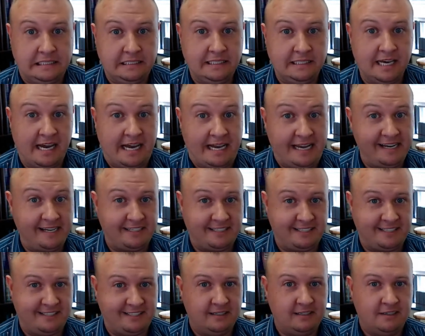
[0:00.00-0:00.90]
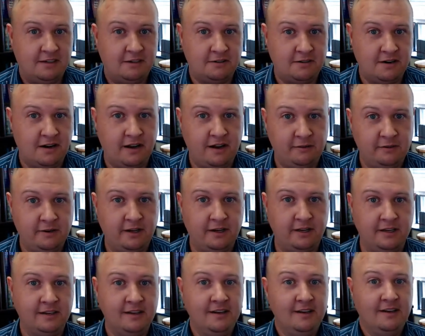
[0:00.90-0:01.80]
Yikes! All right, we've got
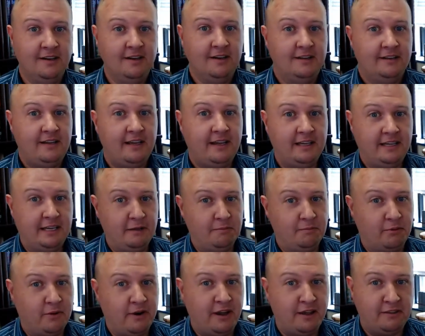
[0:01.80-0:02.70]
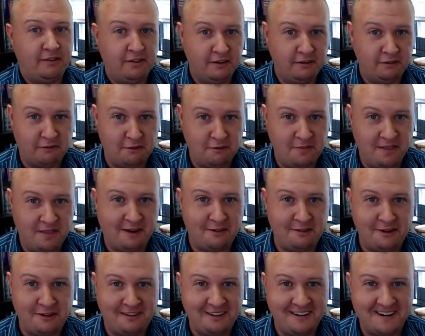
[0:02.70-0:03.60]
to take a deep breath from that
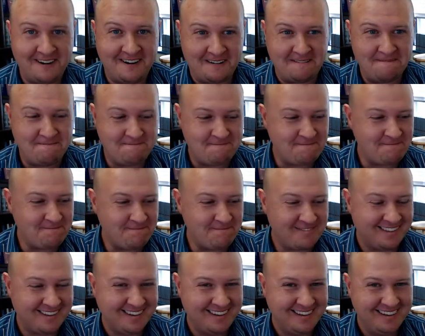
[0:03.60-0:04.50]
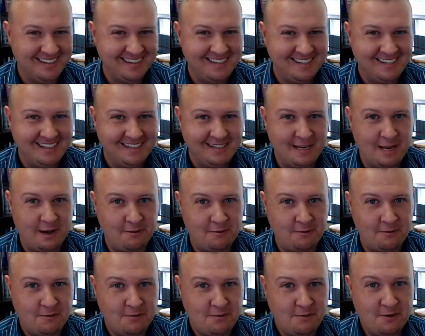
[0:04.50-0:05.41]
right there.
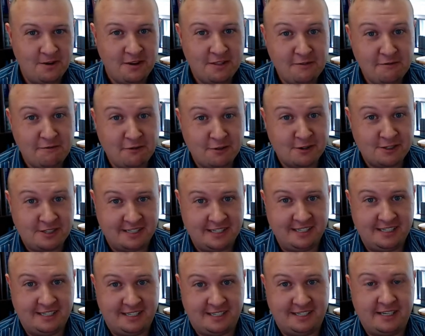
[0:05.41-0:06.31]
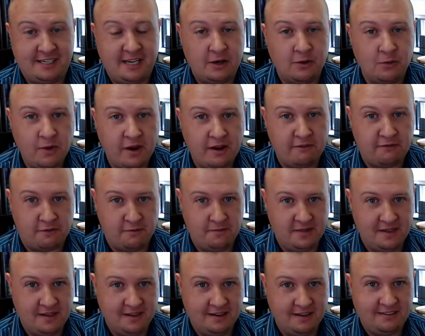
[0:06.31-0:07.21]
Now, one of the first things to take away
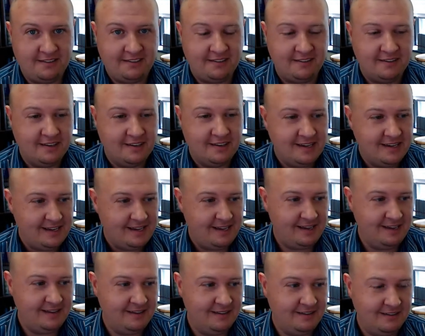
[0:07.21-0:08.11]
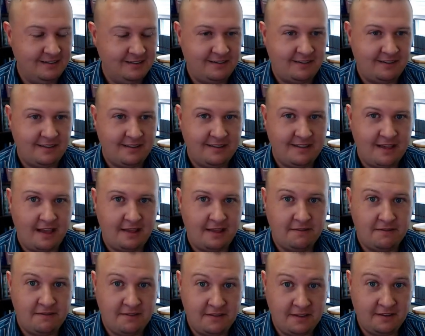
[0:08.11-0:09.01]
from this is
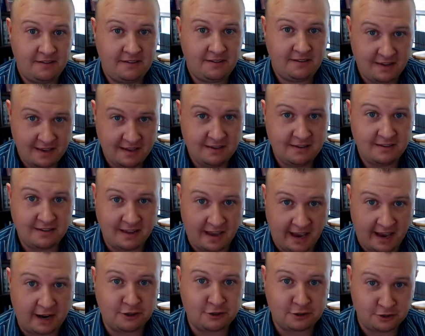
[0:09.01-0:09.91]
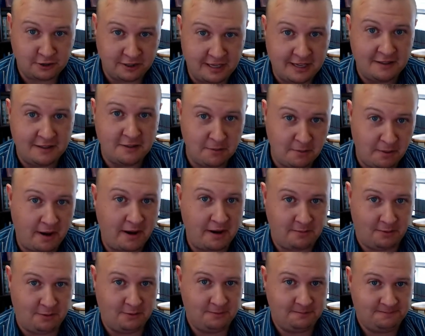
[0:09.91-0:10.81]
that this is actually in the
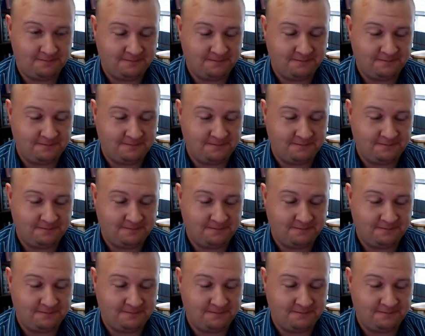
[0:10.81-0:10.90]
Bible.